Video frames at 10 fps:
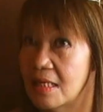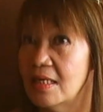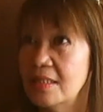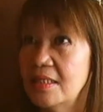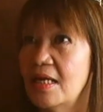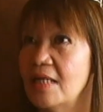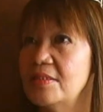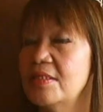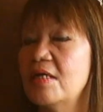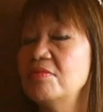and in
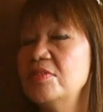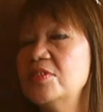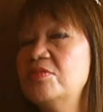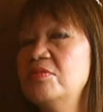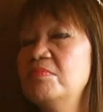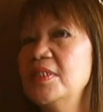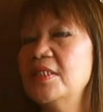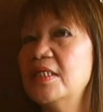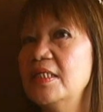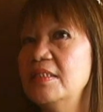other countries too, but
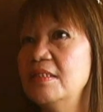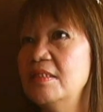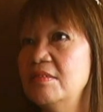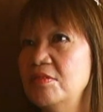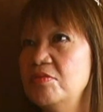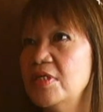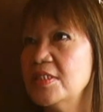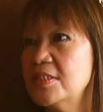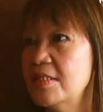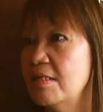in the
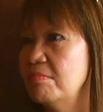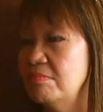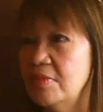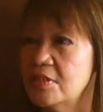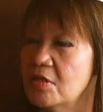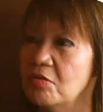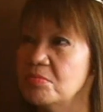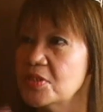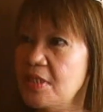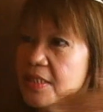U.S. they have, it's
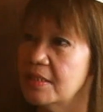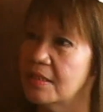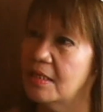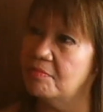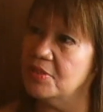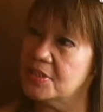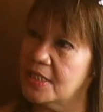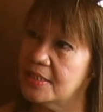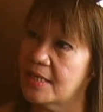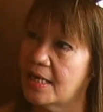almost like every
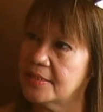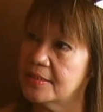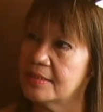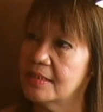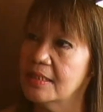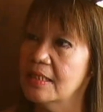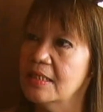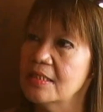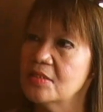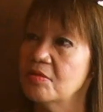state has it.
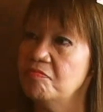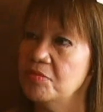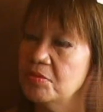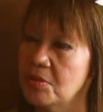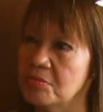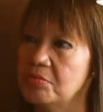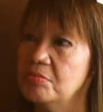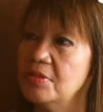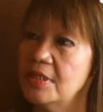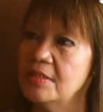So if you go
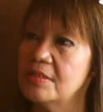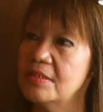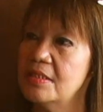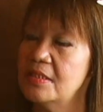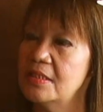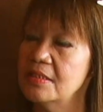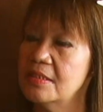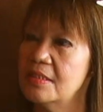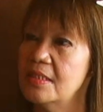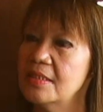through the internet
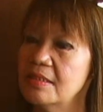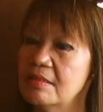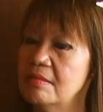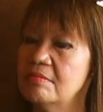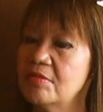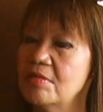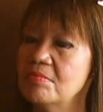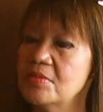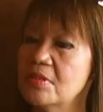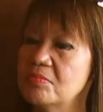in
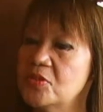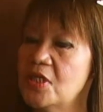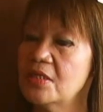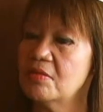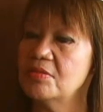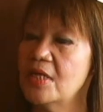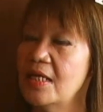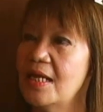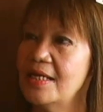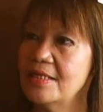terms of check on the
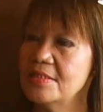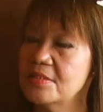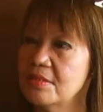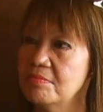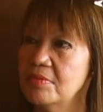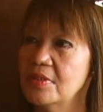Alliance of